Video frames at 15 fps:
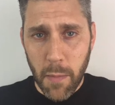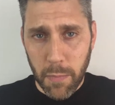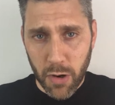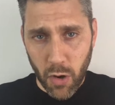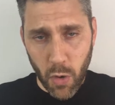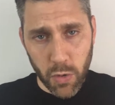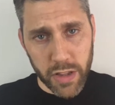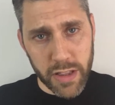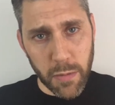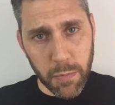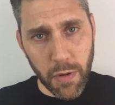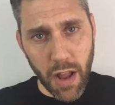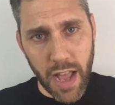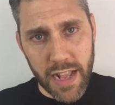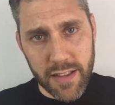but only the
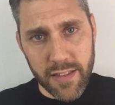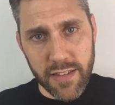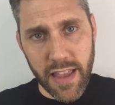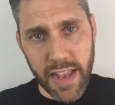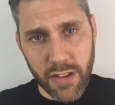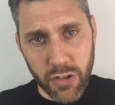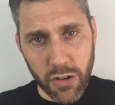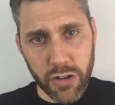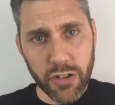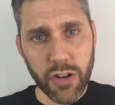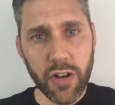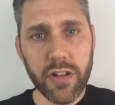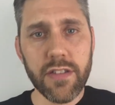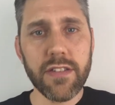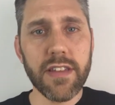bride takes her
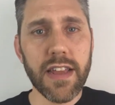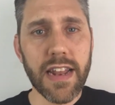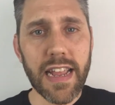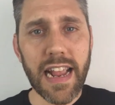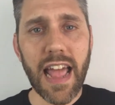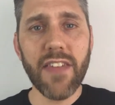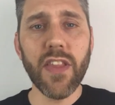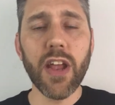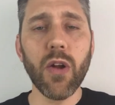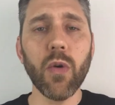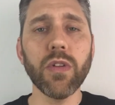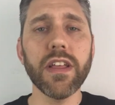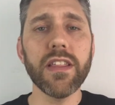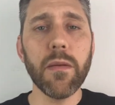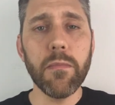turn sitting, and then
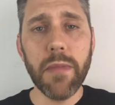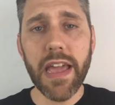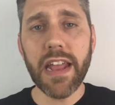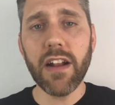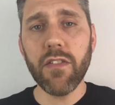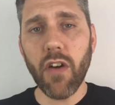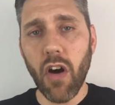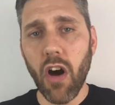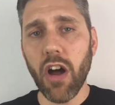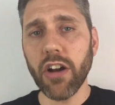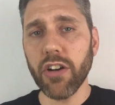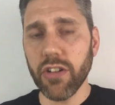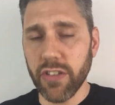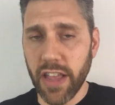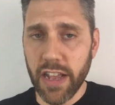only the maid of
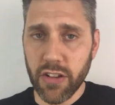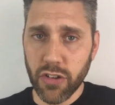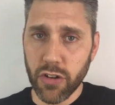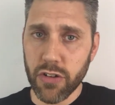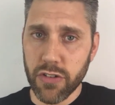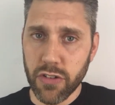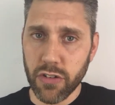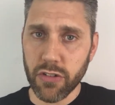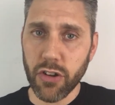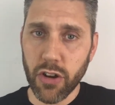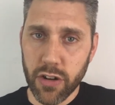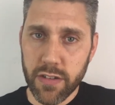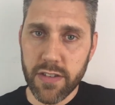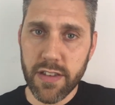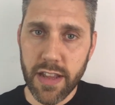honor takes her
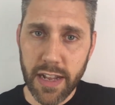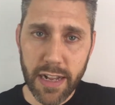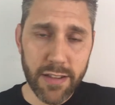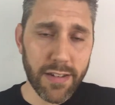turn sitting.